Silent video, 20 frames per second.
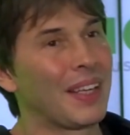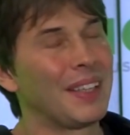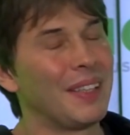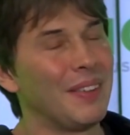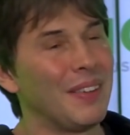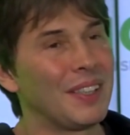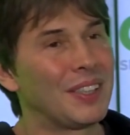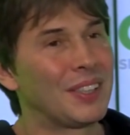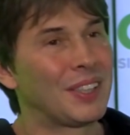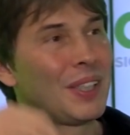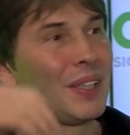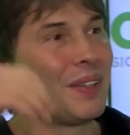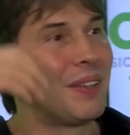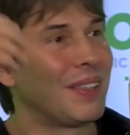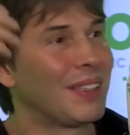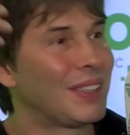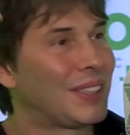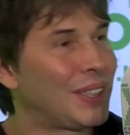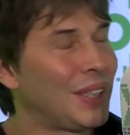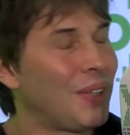
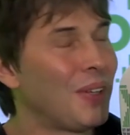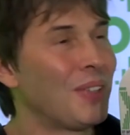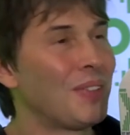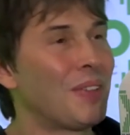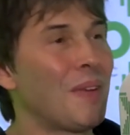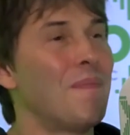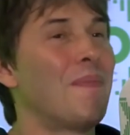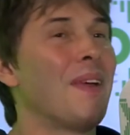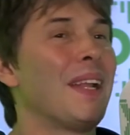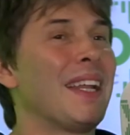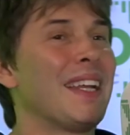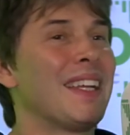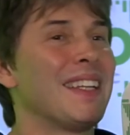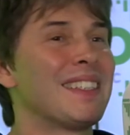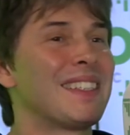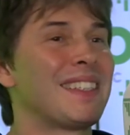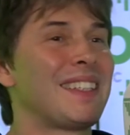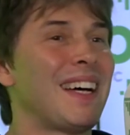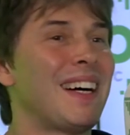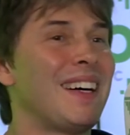200
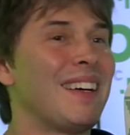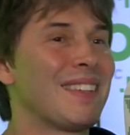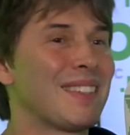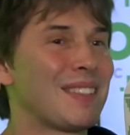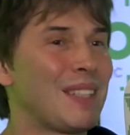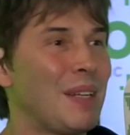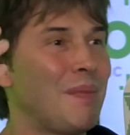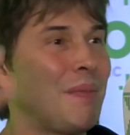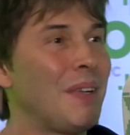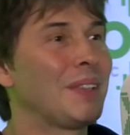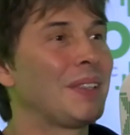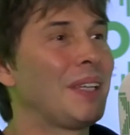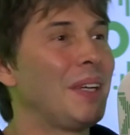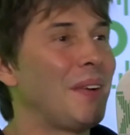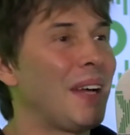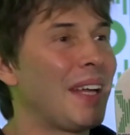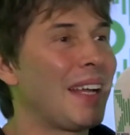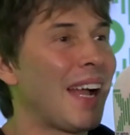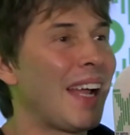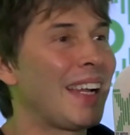billion stars in the Milky
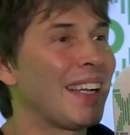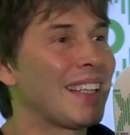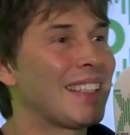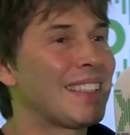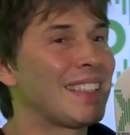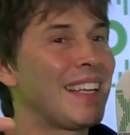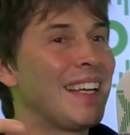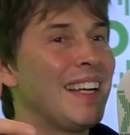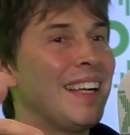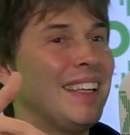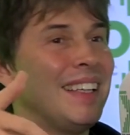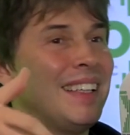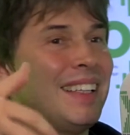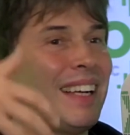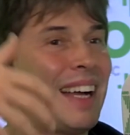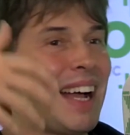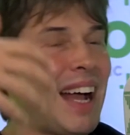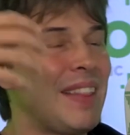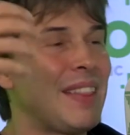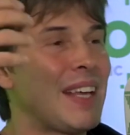Way galaxy. And
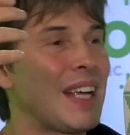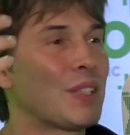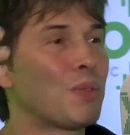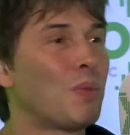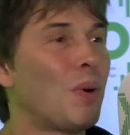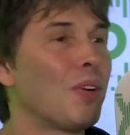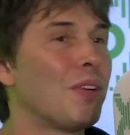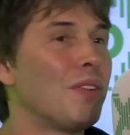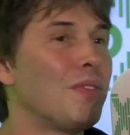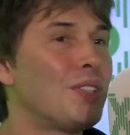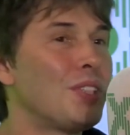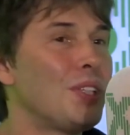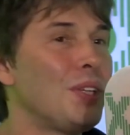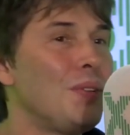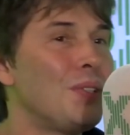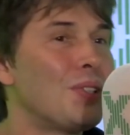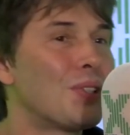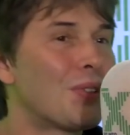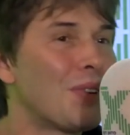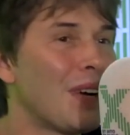brilliant. And that's one of
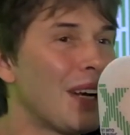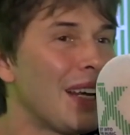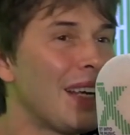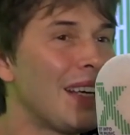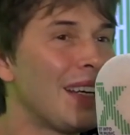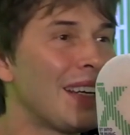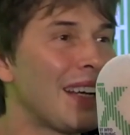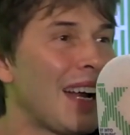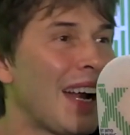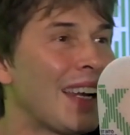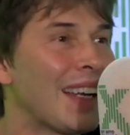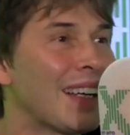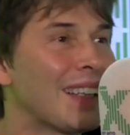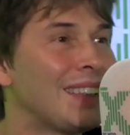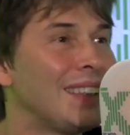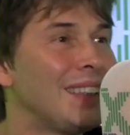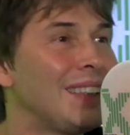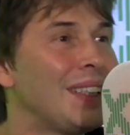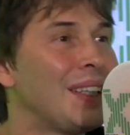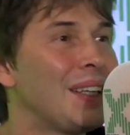2 trillion
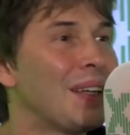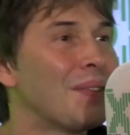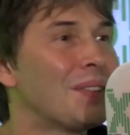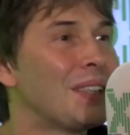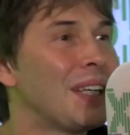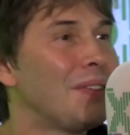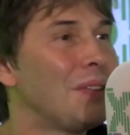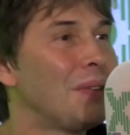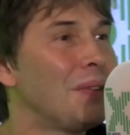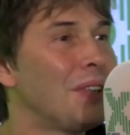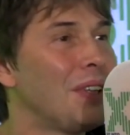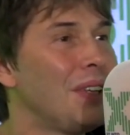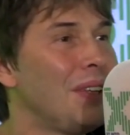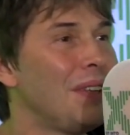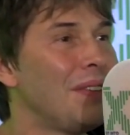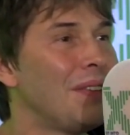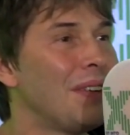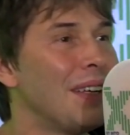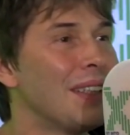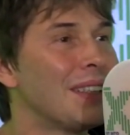galaxies in the observable
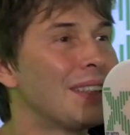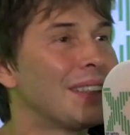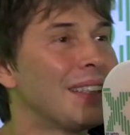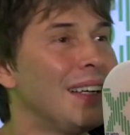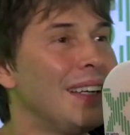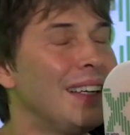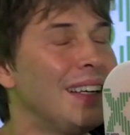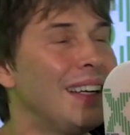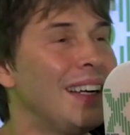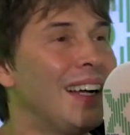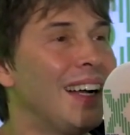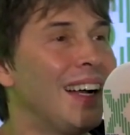universe. It's getting heavy